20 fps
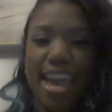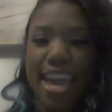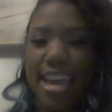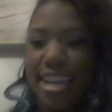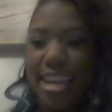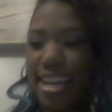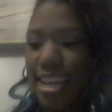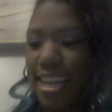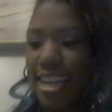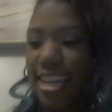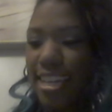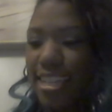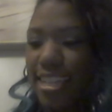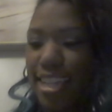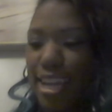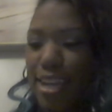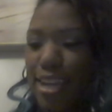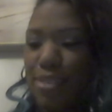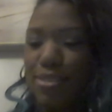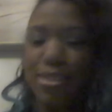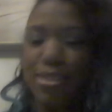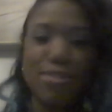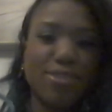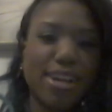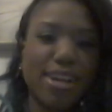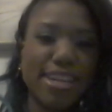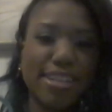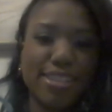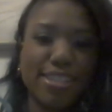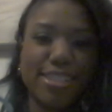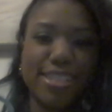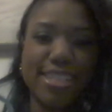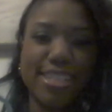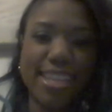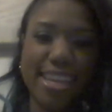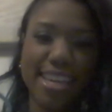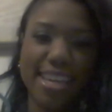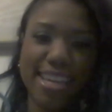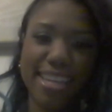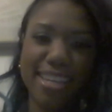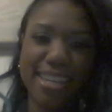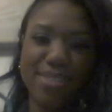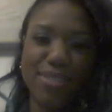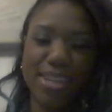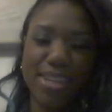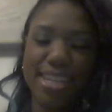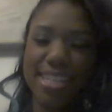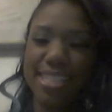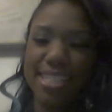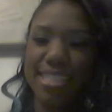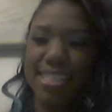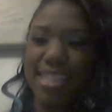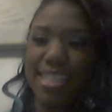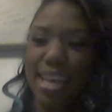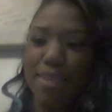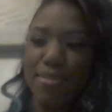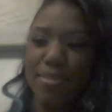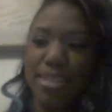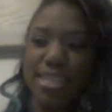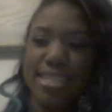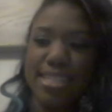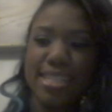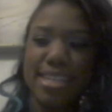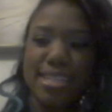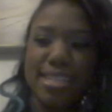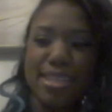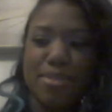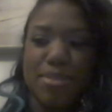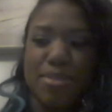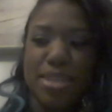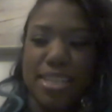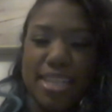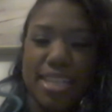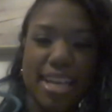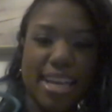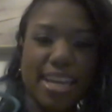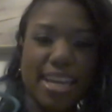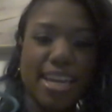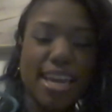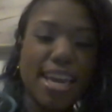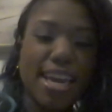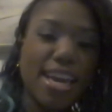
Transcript: And I kind of like what the writers did, because Emily says something like,